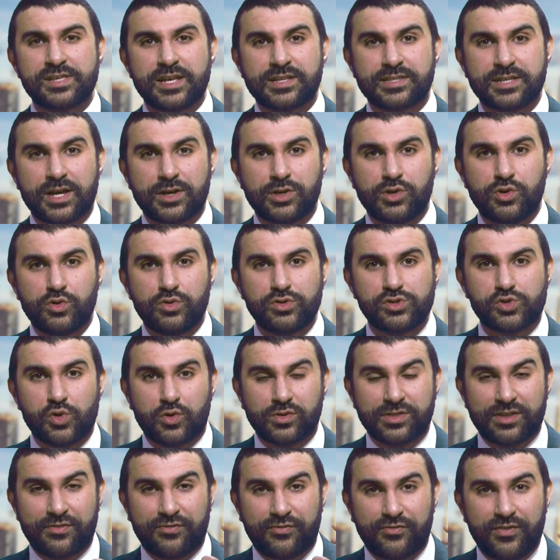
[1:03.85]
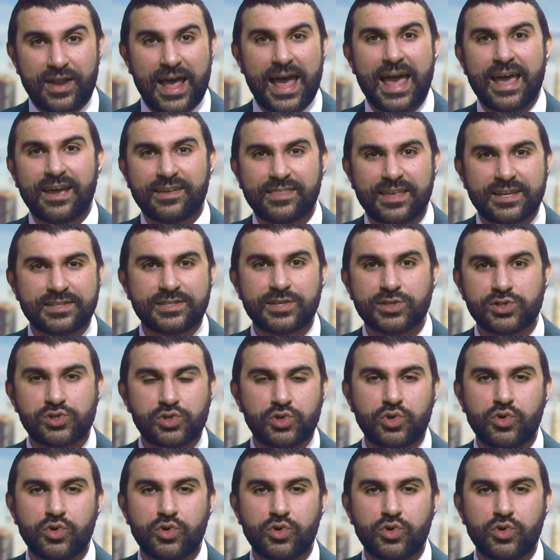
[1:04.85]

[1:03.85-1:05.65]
that are used or the flag that is